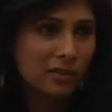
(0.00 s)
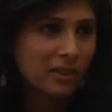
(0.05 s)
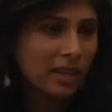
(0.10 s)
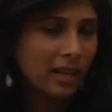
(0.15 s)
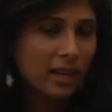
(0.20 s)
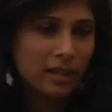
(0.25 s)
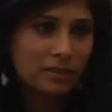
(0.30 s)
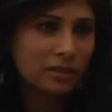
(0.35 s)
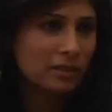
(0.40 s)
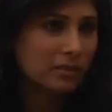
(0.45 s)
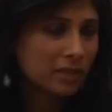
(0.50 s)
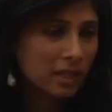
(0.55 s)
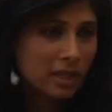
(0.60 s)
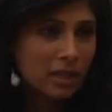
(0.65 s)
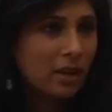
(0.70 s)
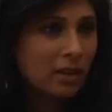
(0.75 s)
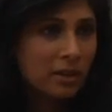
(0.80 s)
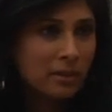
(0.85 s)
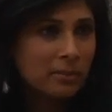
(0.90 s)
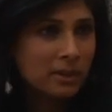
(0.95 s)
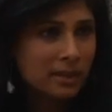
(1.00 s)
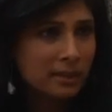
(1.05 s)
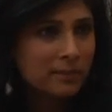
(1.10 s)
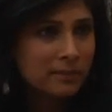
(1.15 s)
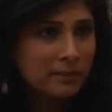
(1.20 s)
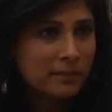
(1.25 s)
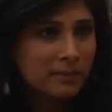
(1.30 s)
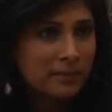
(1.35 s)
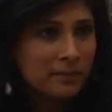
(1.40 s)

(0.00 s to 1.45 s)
for the health of the economy.